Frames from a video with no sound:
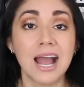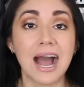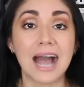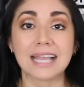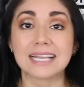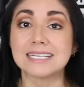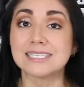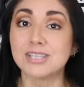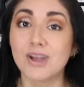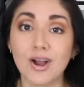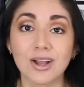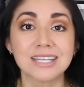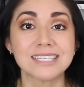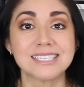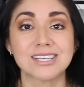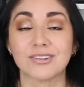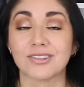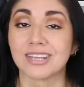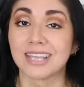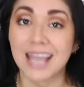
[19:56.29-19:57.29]
I can talk
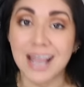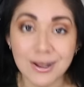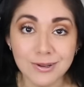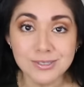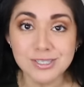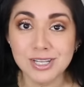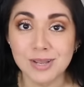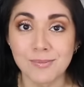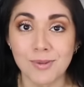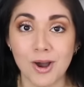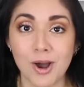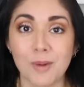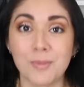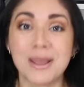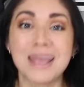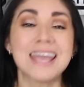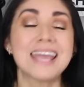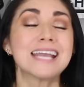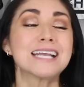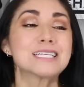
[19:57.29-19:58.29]
until the cows come home,
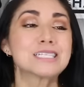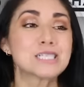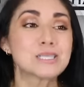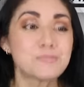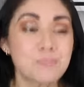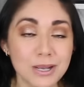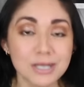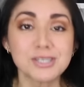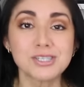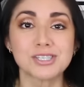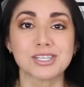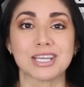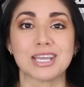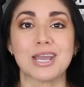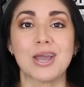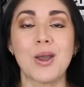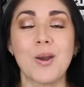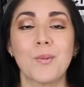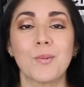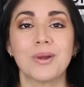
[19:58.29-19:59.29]

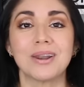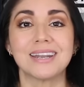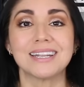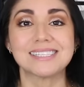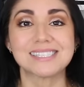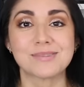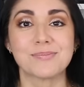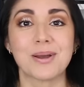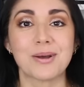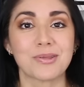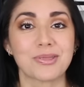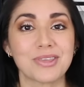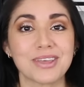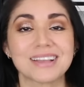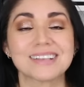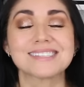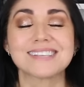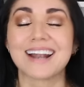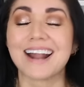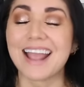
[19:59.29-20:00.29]
especially when it's about
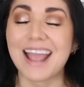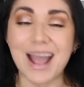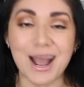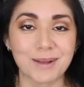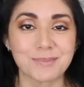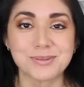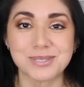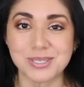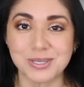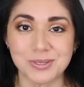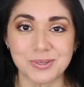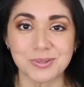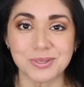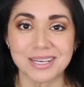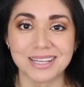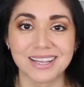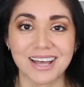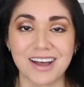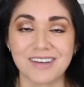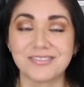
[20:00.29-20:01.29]
things that I
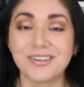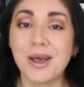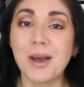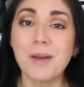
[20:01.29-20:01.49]
absolutely love.